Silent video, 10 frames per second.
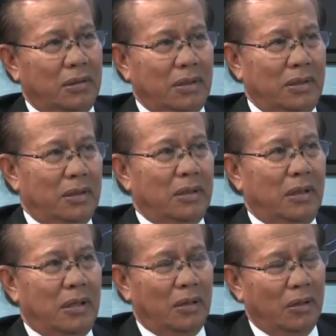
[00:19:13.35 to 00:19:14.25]
Right.
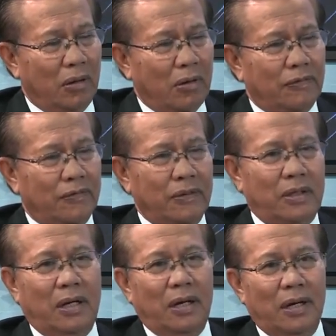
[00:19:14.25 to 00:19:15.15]
A lot of
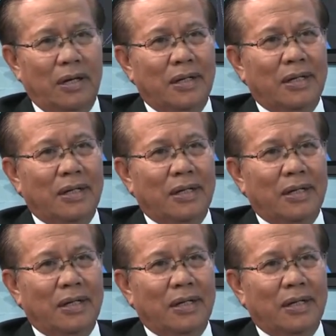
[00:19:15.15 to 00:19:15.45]
their